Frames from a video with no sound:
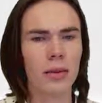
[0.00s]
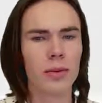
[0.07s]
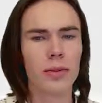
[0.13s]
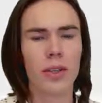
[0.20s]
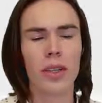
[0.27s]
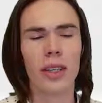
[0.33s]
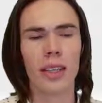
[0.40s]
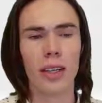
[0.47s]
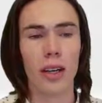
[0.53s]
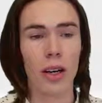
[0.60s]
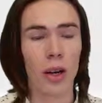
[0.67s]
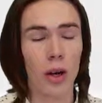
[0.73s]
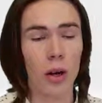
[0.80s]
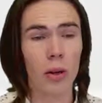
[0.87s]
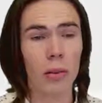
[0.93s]
We've got a
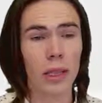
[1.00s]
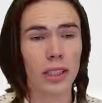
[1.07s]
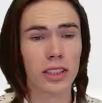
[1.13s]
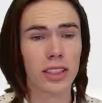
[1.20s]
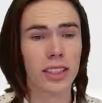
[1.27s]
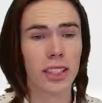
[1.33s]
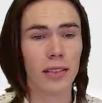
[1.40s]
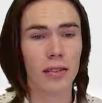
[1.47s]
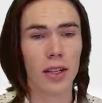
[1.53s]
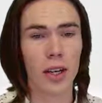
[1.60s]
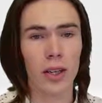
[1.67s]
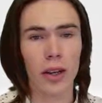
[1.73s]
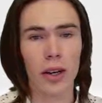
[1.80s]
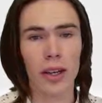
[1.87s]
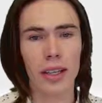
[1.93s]
whole bunch of stuff
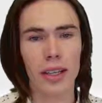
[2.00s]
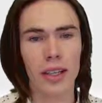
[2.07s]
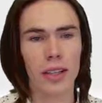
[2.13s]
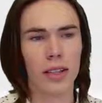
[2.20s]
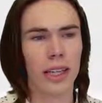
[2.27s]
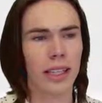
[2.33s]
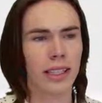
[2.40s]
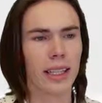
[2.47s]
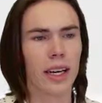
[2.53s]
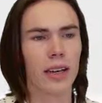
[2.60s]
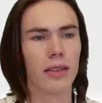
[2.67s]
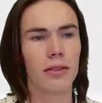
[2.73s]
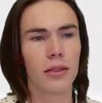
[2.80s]
going on here right now.